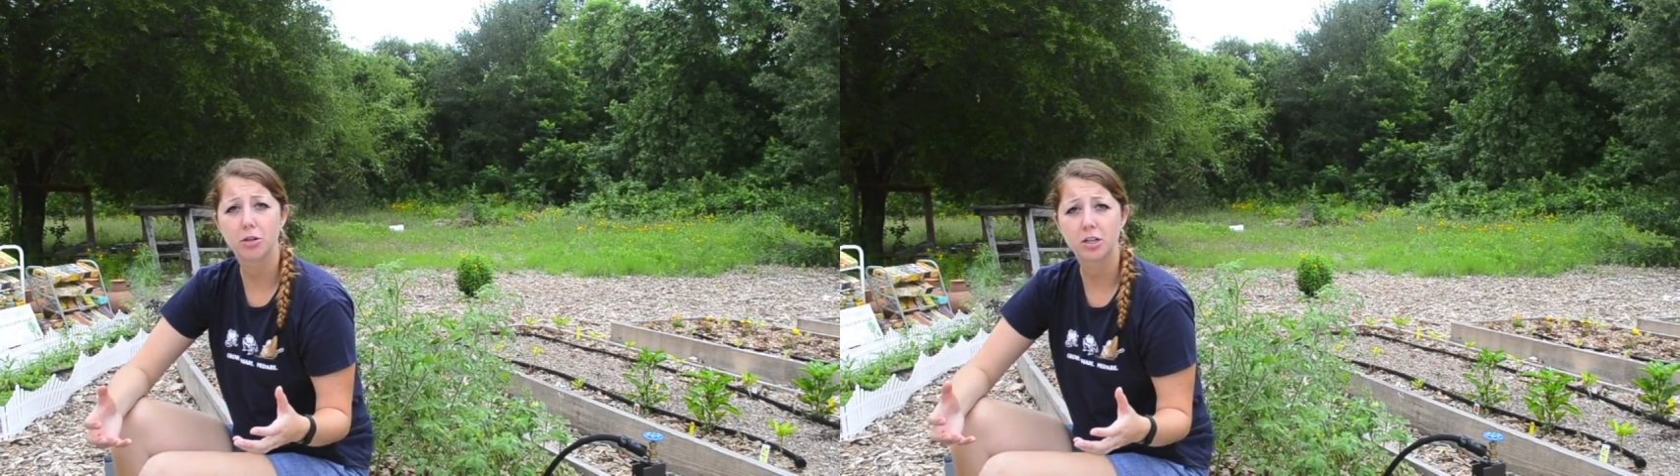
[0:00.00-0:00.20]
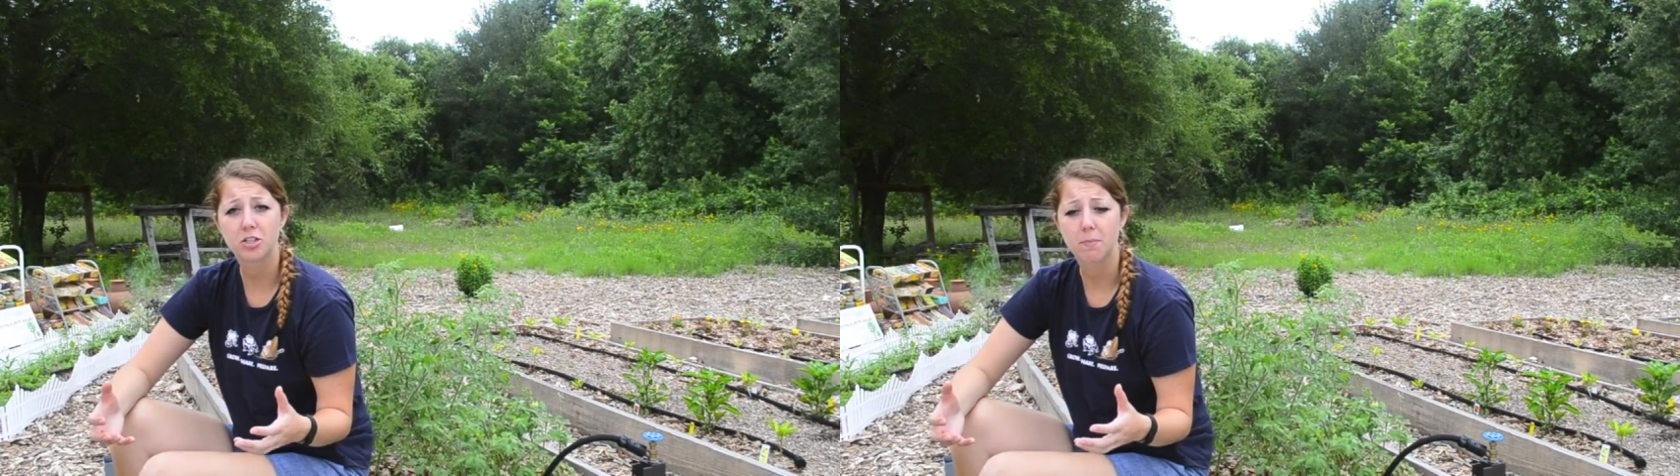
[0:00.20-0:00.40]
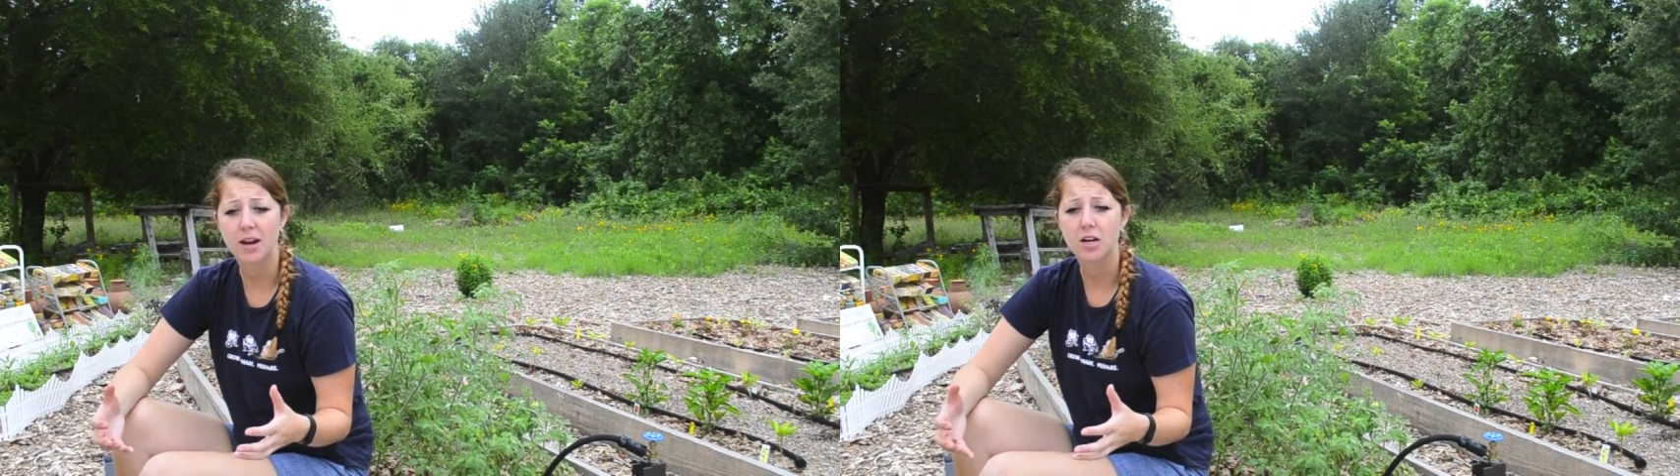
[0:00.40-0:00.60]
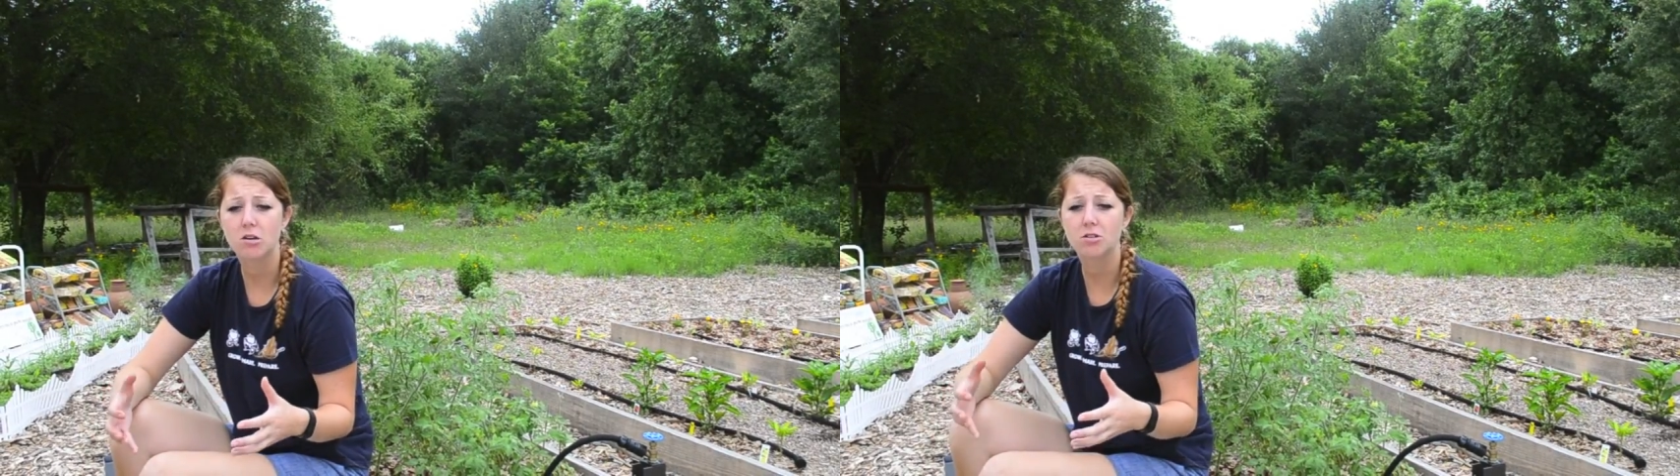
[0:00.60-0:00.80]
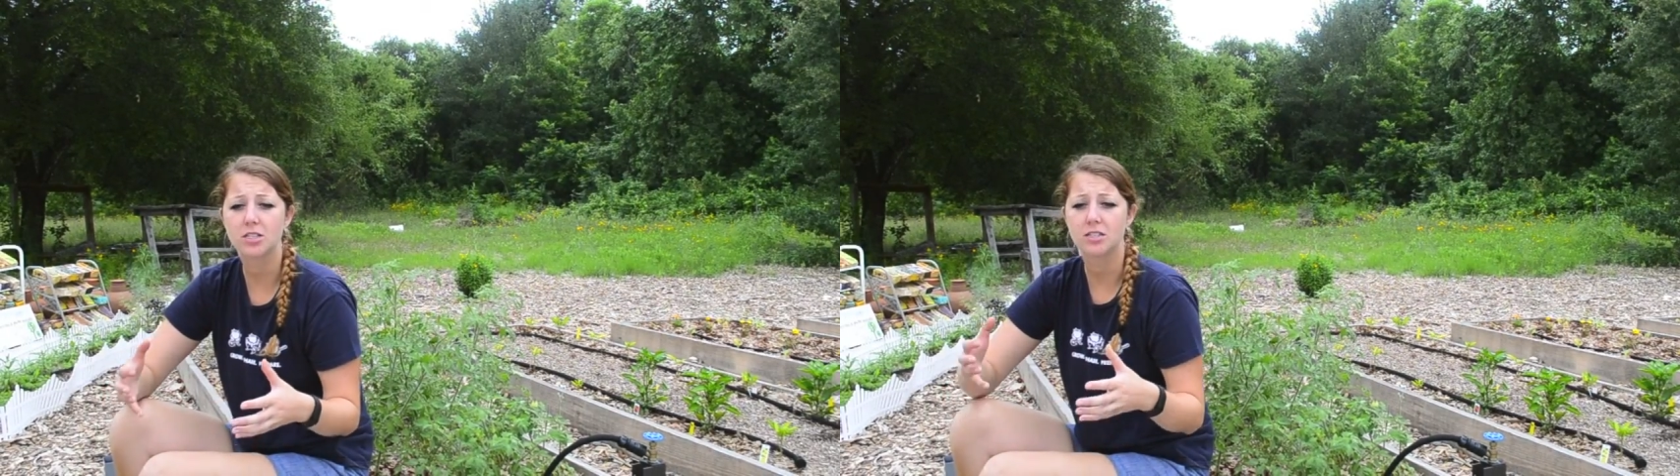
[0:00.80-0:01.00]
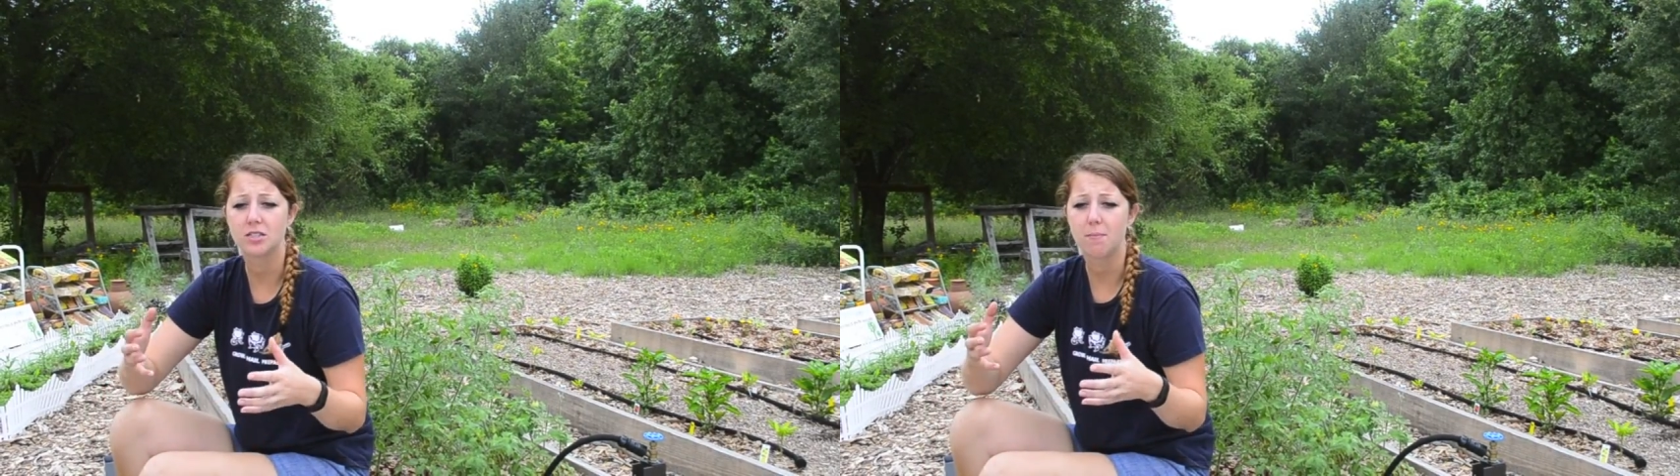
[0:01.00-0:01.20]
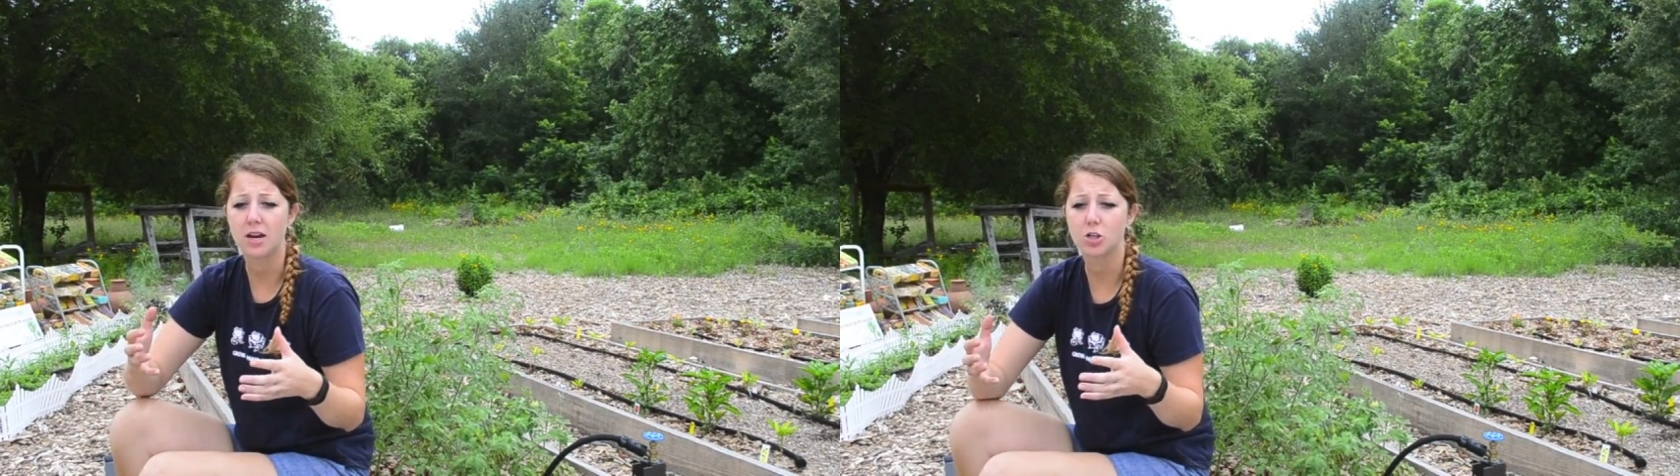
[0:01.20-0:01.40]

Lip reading: your tomatoes is to make